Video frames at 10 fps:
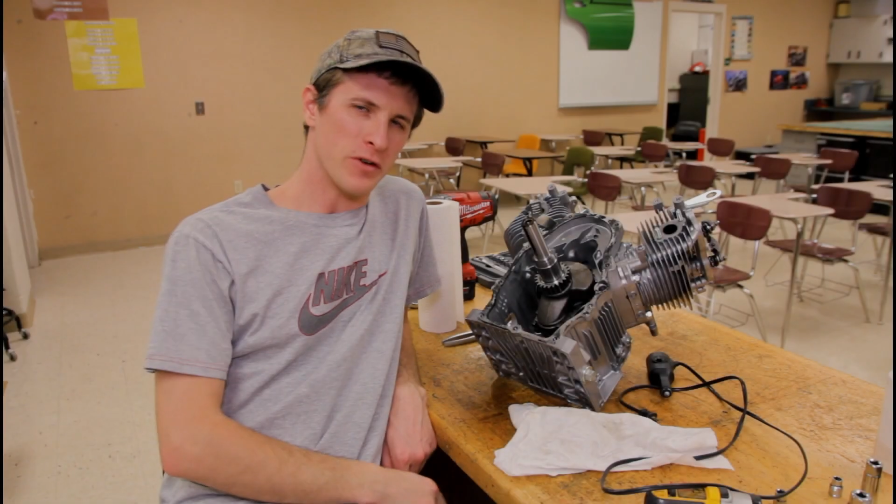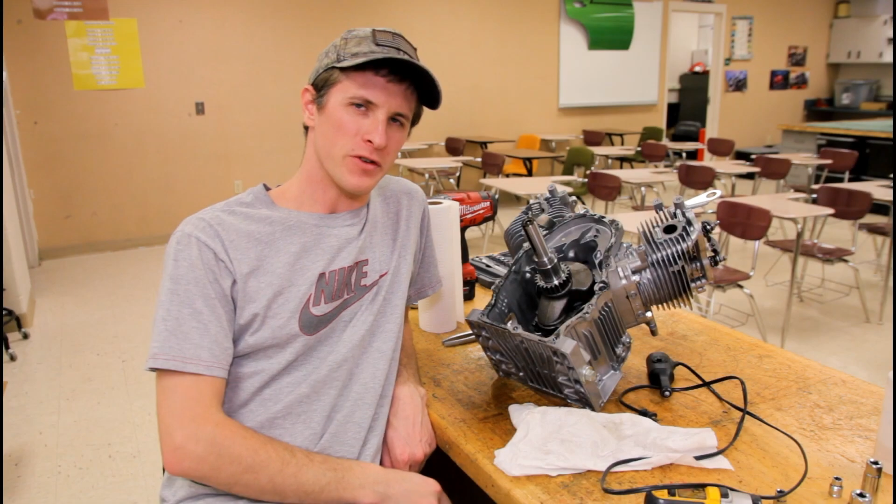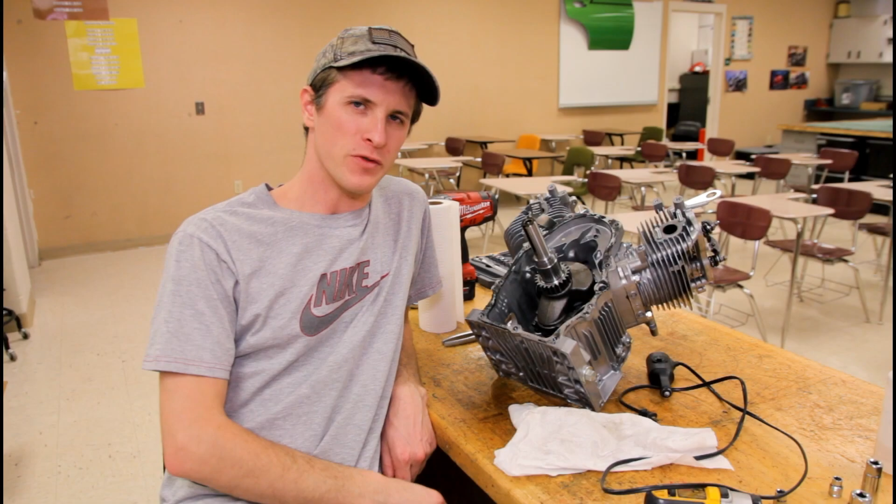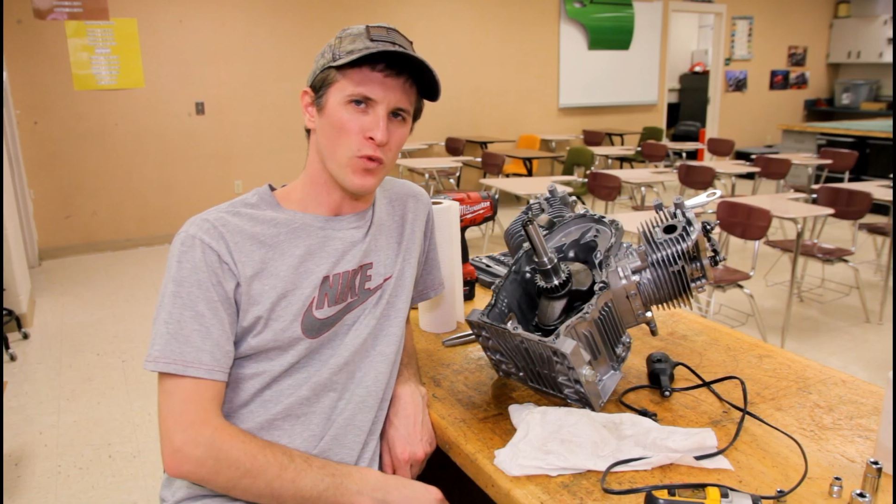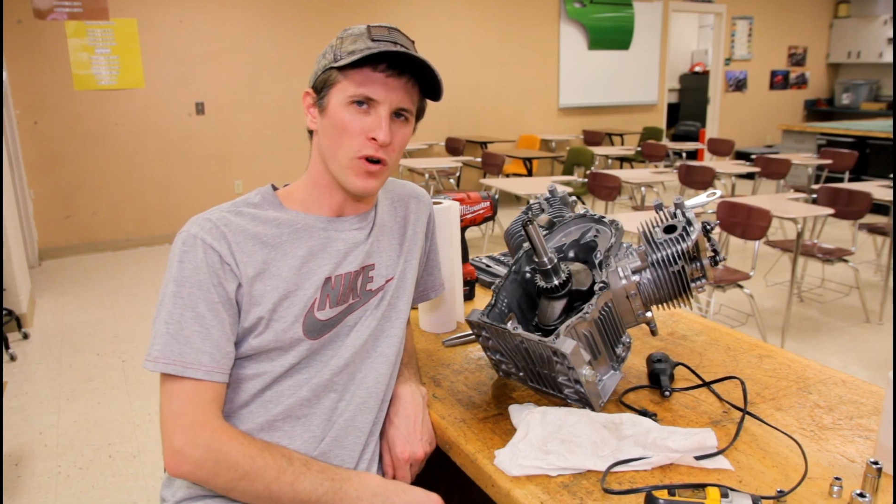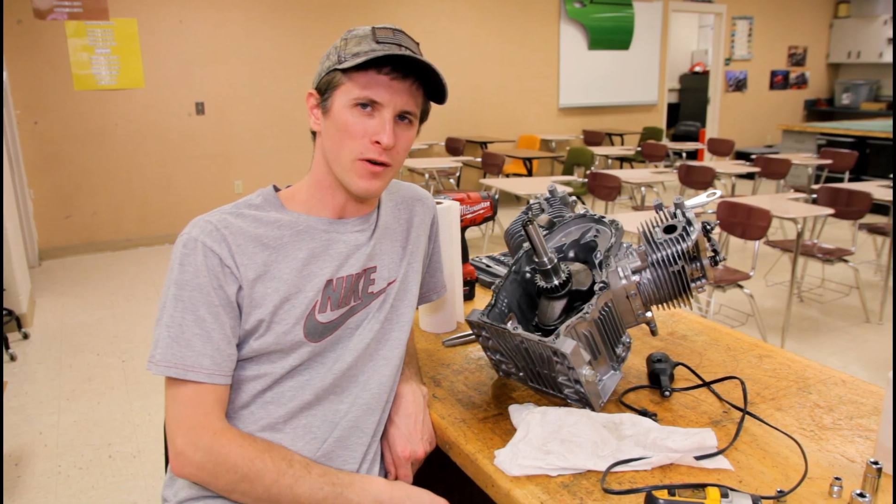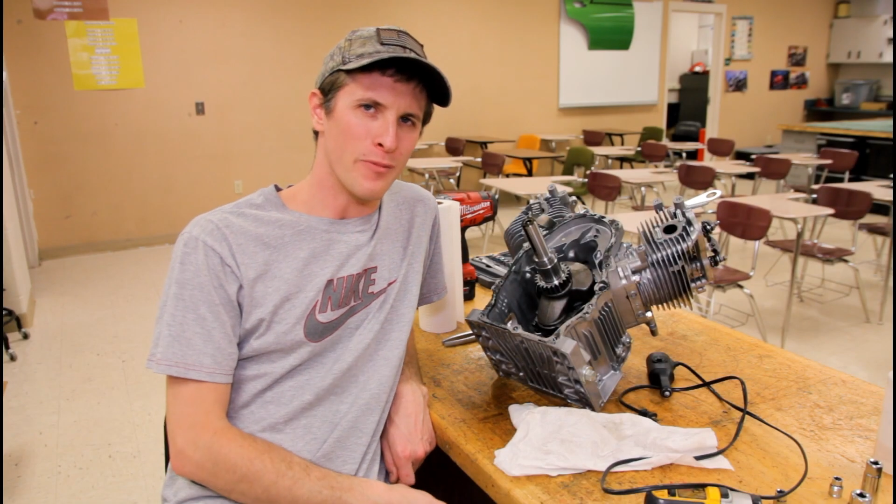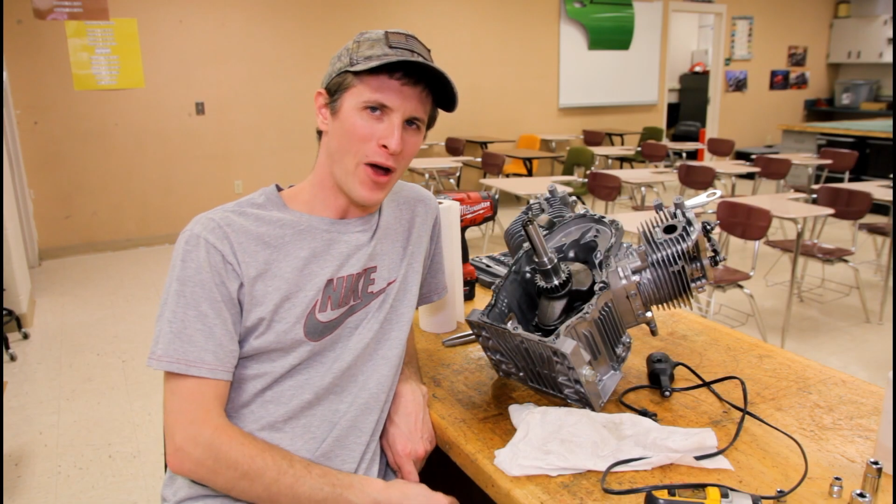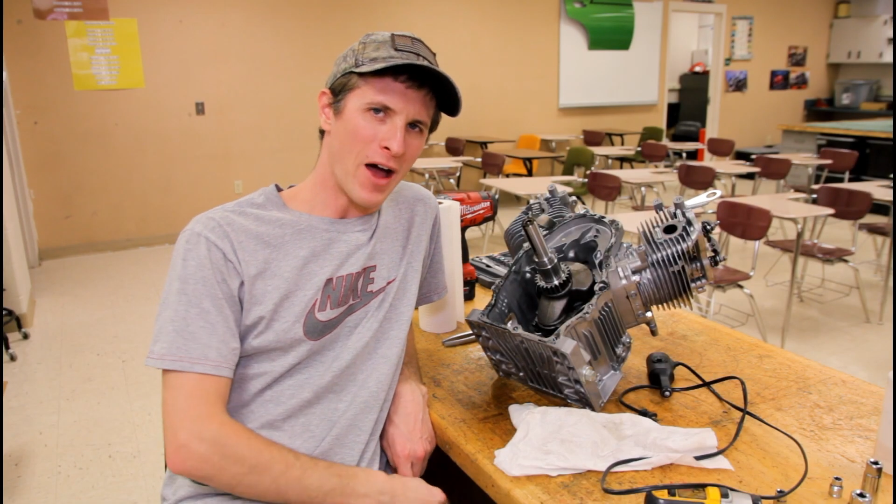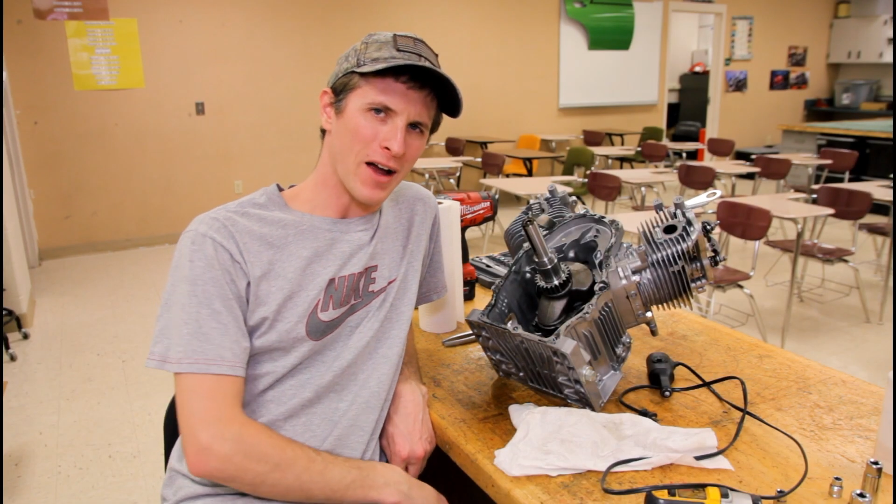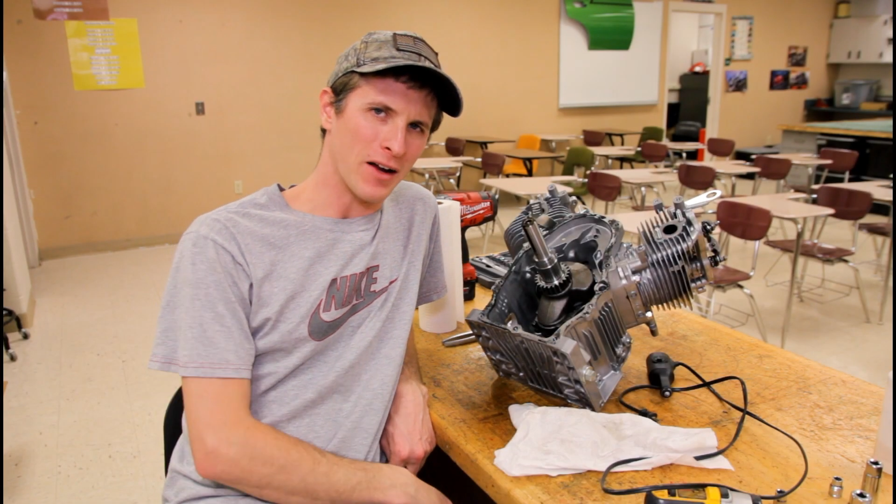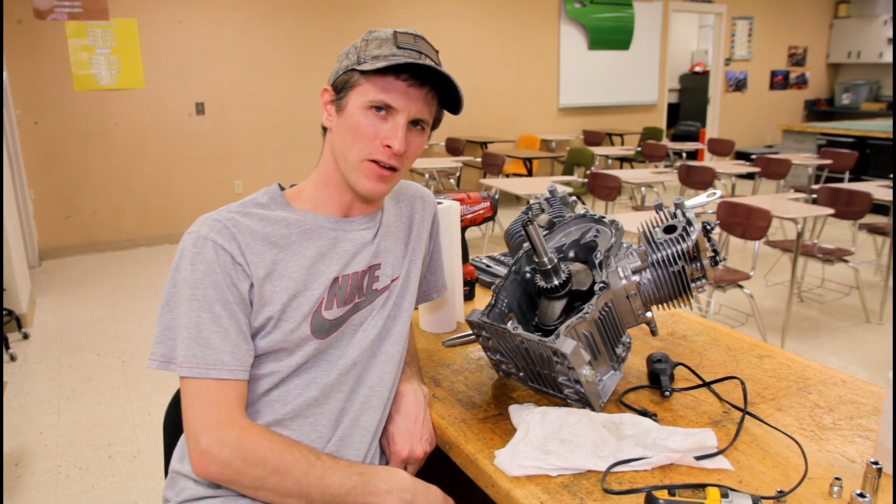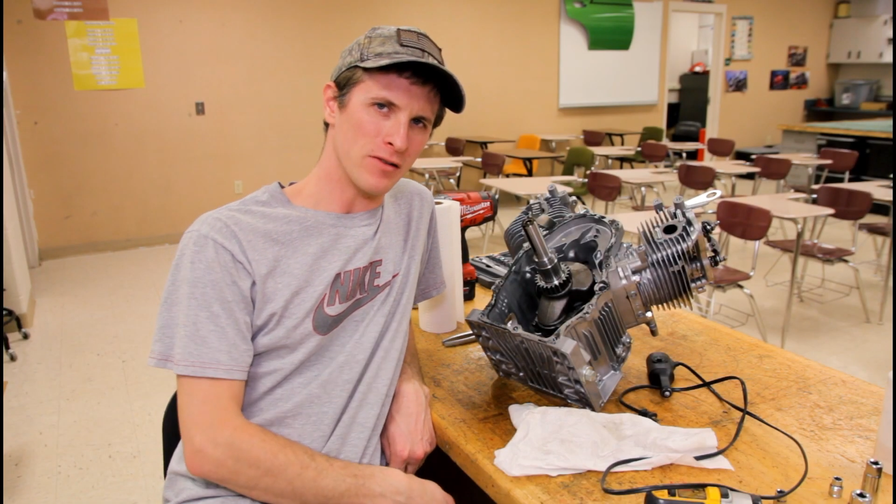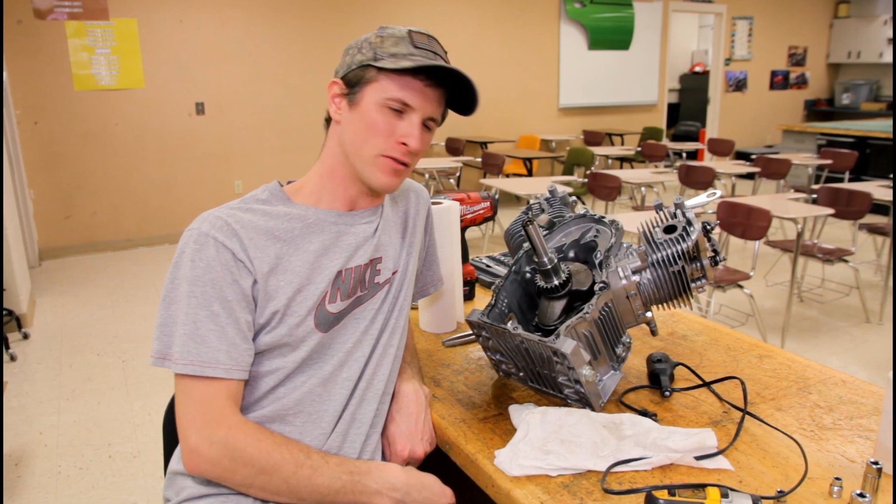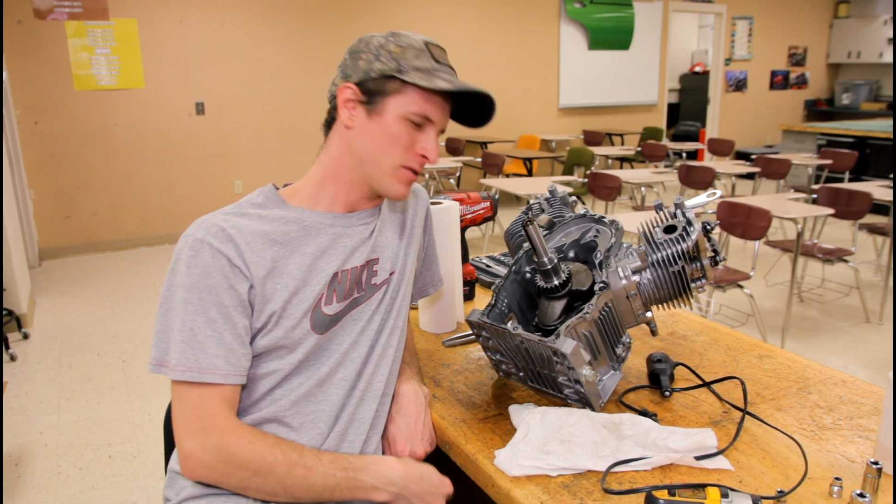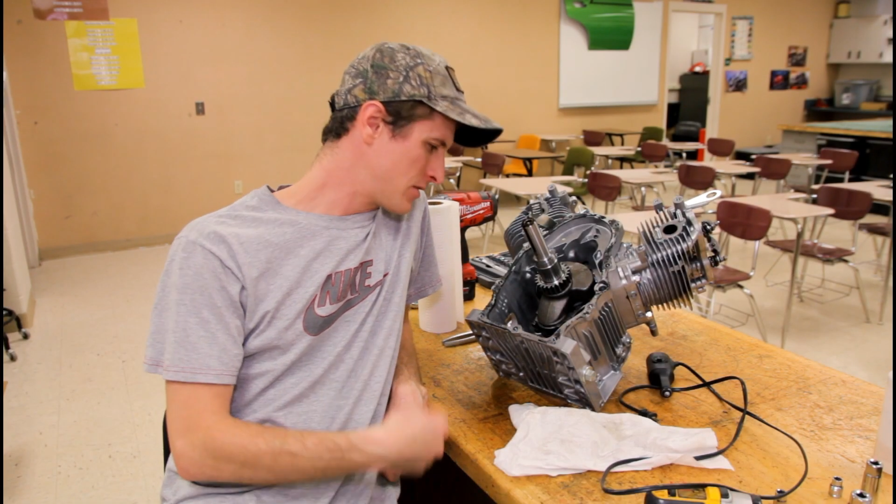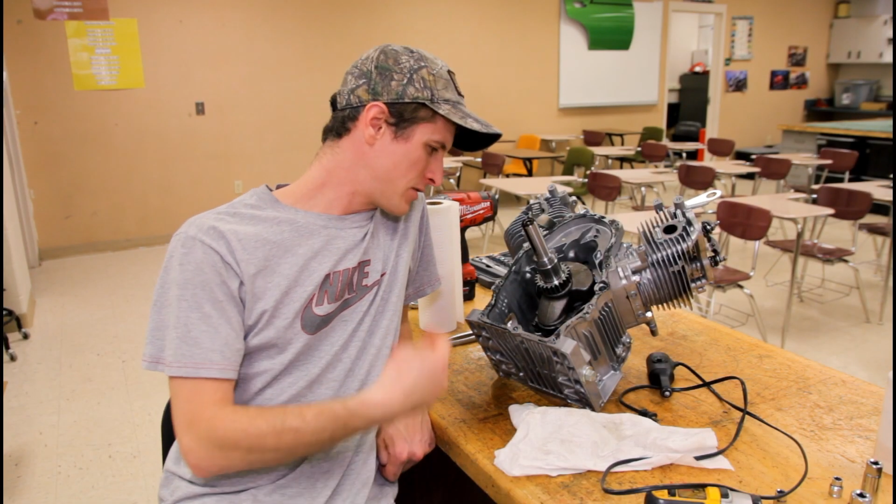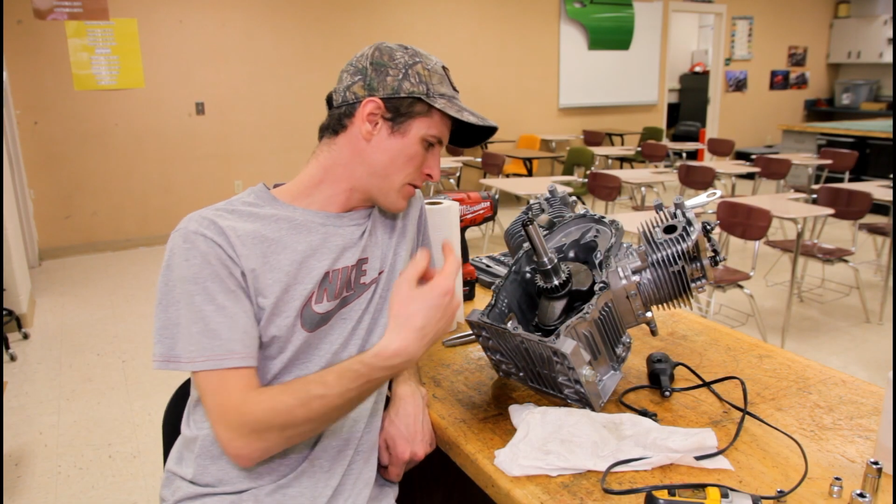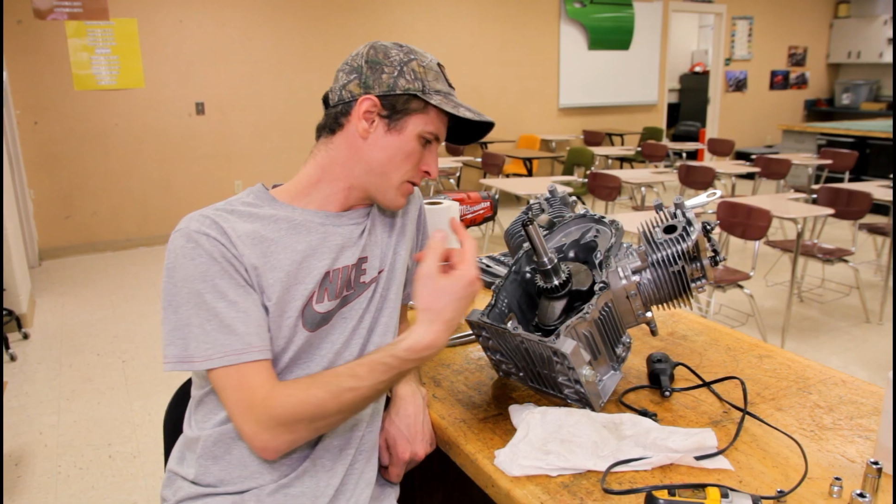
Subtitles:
and welcome back. Today